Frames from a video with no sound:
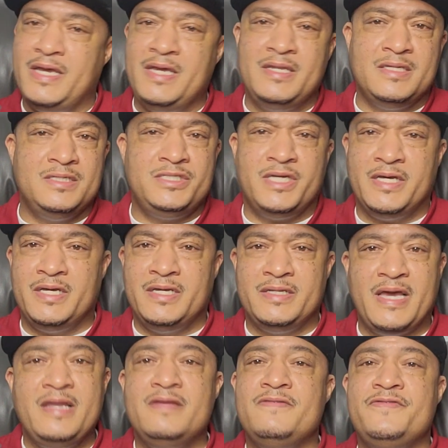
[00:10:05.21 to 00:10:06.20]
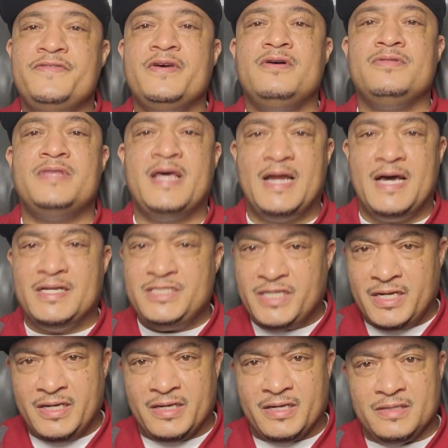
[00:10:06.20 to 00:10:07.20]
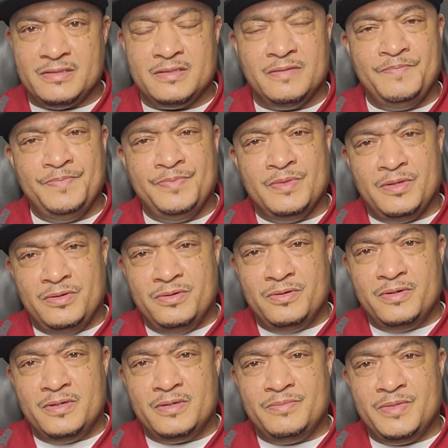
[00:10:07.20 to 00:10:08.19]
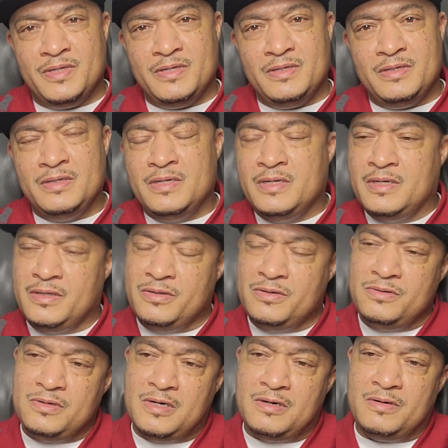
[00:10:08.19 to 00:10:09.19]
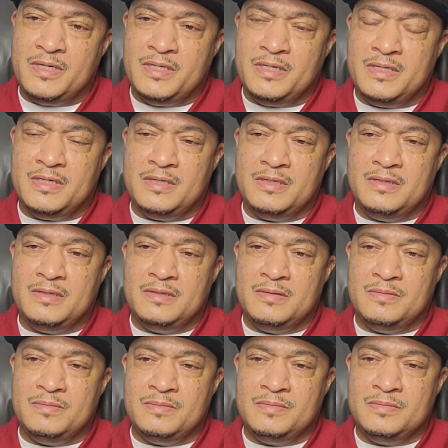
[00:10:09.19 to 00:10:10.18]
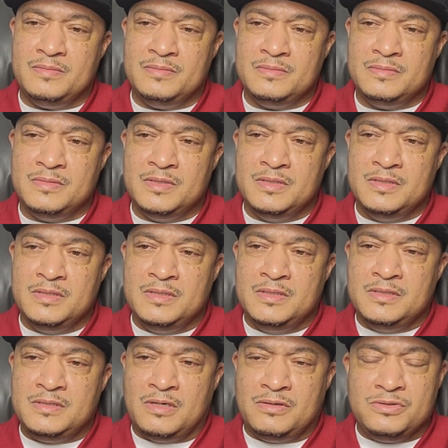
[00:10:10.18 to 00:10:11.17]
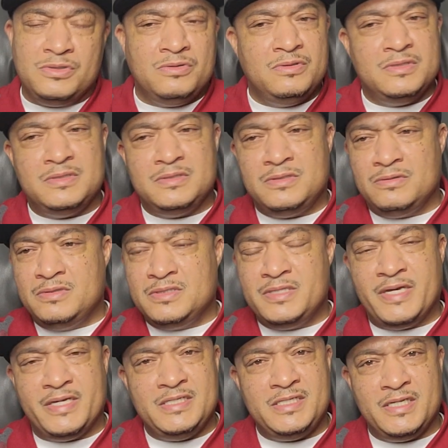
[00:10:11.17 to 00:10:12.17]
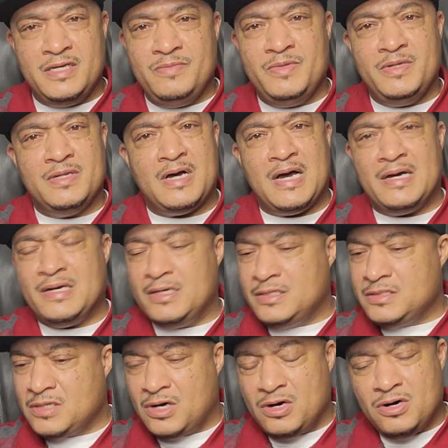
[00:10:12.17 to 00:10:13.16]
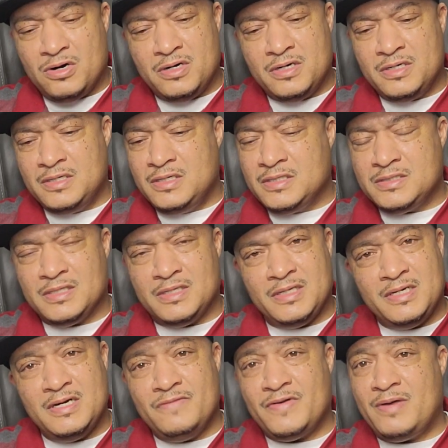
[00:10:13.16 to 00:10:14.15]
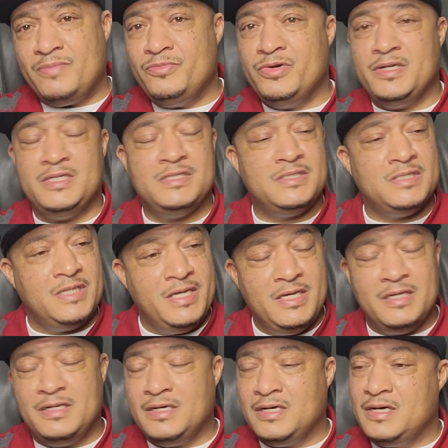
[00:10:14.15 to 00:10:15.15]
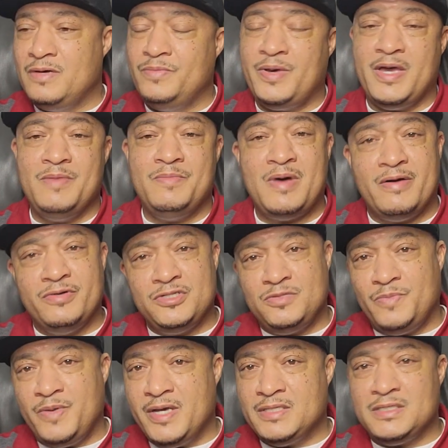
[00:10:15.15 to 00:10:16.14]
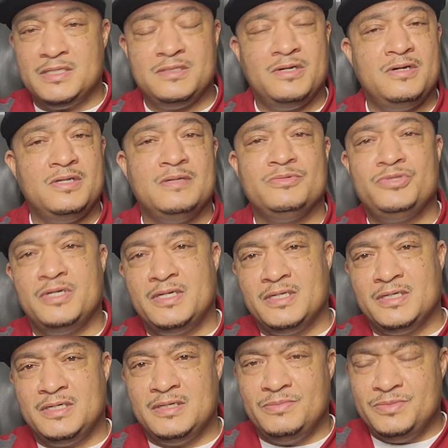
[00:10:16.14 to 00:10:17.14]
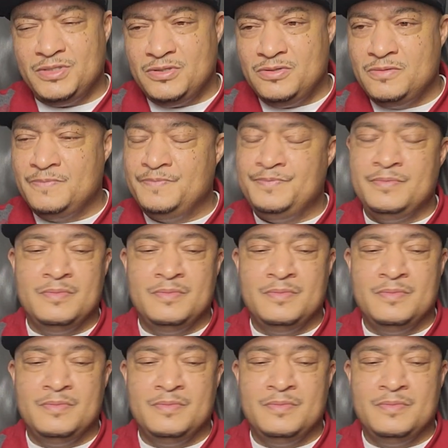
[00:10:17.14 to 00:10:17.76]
They didn't change. They didn't feel that I changed. You know what I mean? And so soon as they see me, it's all hugs and love. I'm really sneaking to come pay my respects. That's all I'm trying to come do.